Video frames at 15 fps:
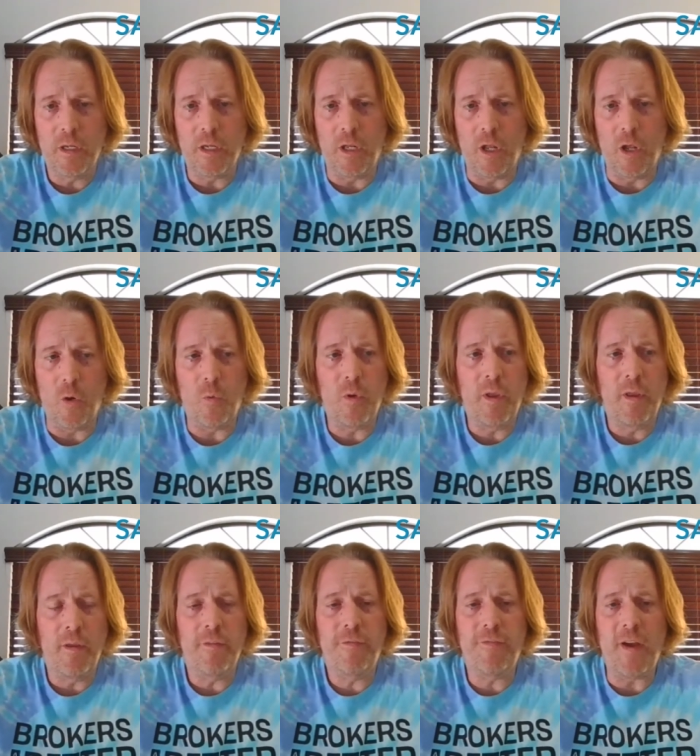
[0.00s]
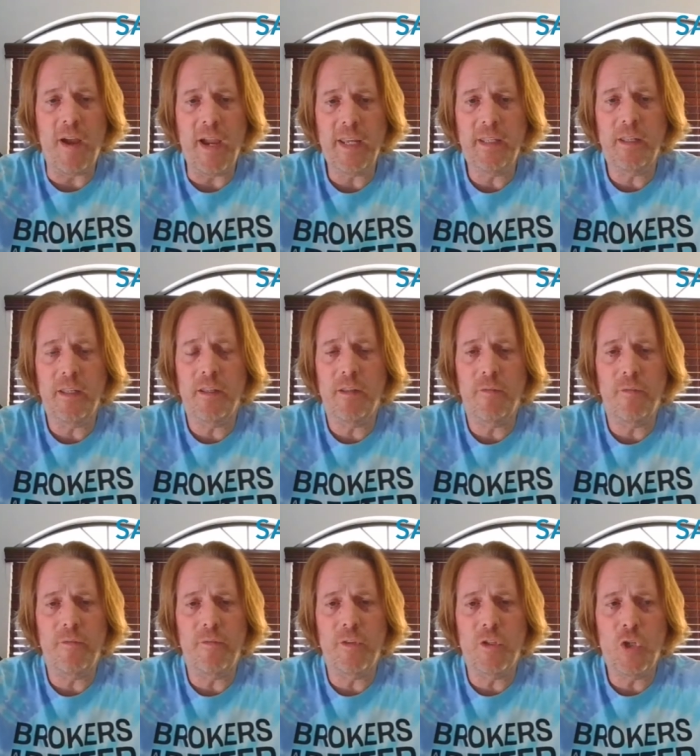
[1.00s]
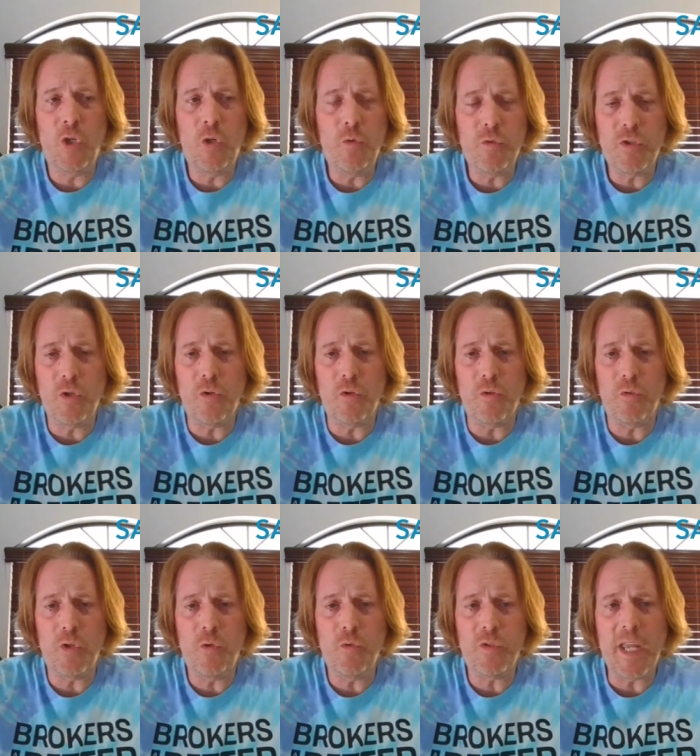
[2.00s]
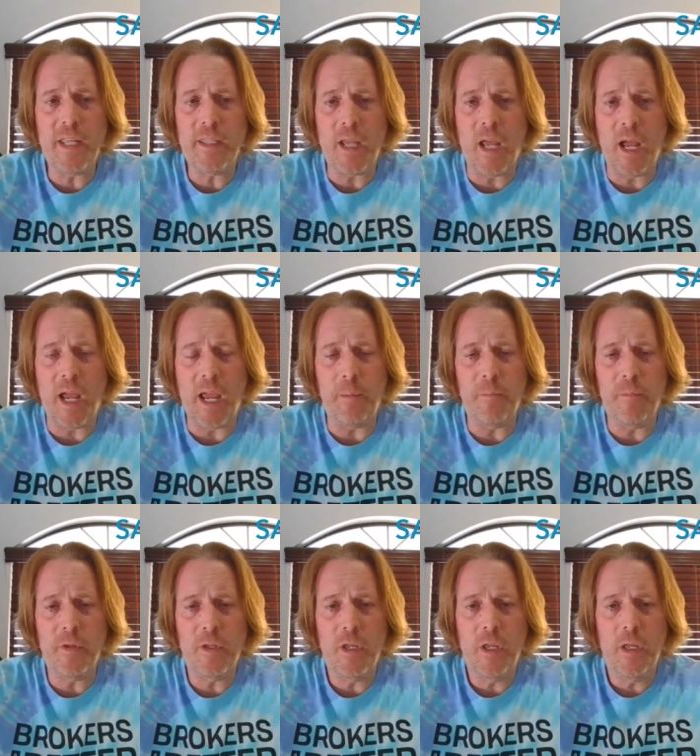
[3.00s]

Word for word: You know, find use your use that time